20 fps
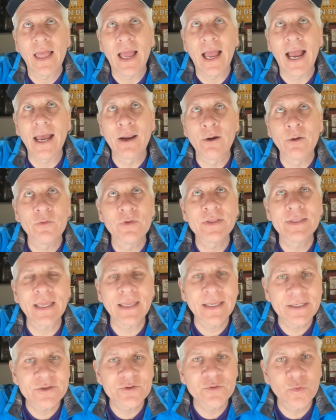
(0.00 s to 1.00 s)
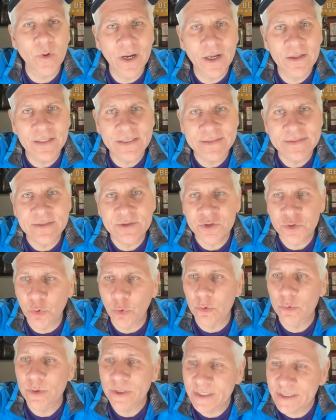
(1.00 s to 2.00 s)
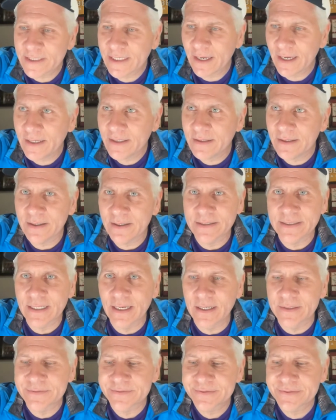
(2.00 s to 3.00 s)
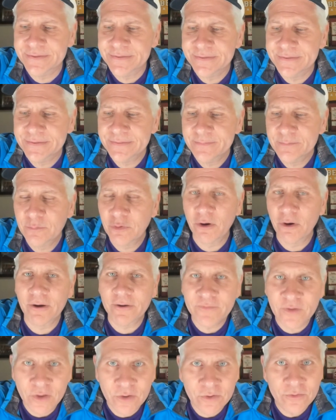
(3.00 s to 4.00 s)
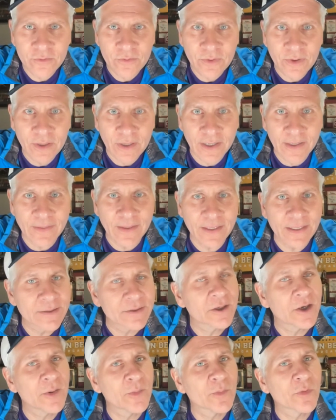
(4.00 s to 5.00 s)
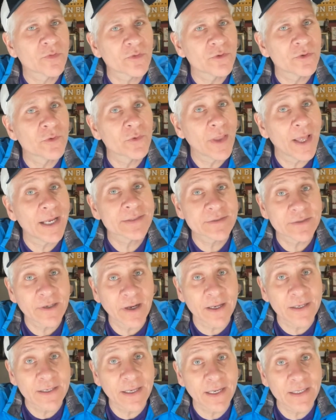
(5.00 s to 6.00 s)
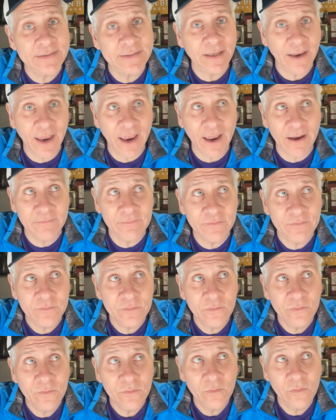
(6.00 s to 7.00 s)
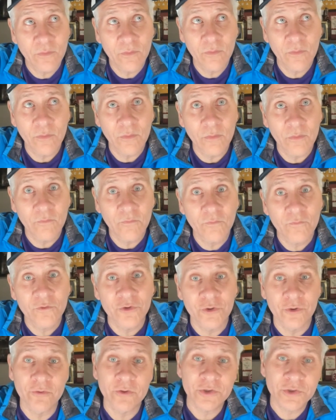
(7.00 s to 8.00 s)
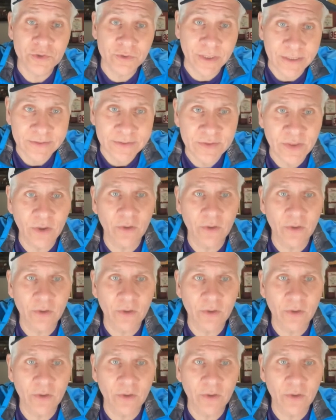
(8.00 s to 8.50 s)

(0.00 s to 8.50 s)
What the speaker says: I don't think they hit as well as the score would indicate against Prairie View. And they didn't come through last night as they have during the streak.